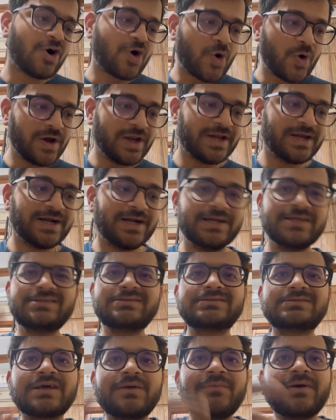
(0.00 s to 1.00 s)
all NITs,
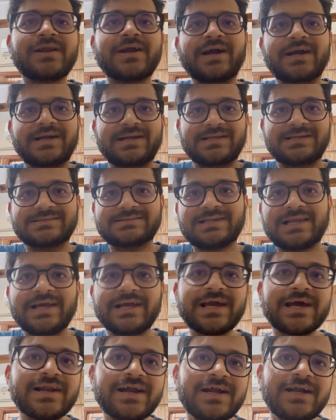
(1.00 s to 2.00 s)
some NITs
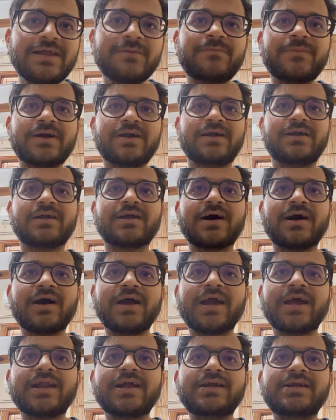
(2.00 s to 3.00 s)
like NIT Patna,
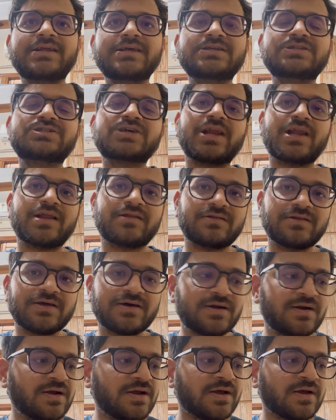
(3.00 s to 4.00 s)
NIT
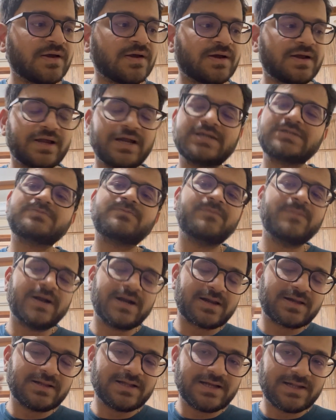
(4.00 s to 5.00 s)
Jalandhar, it's
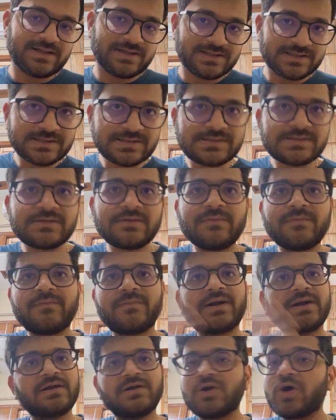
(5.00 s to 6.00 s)
better than this,
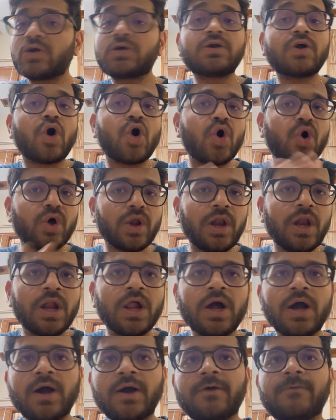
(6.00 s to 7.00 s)
but not
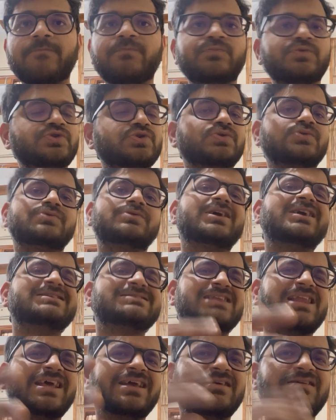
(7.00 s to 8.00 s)
all. So
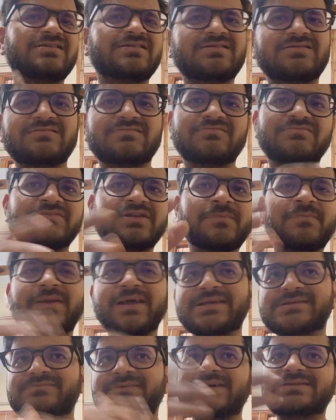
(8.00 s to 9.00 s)
it's like the
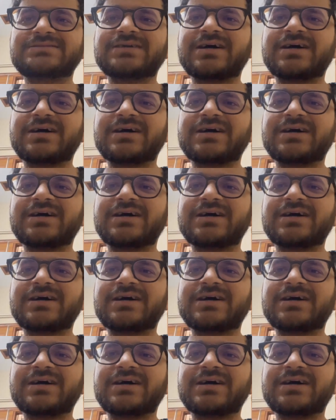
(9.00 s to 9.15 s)
placements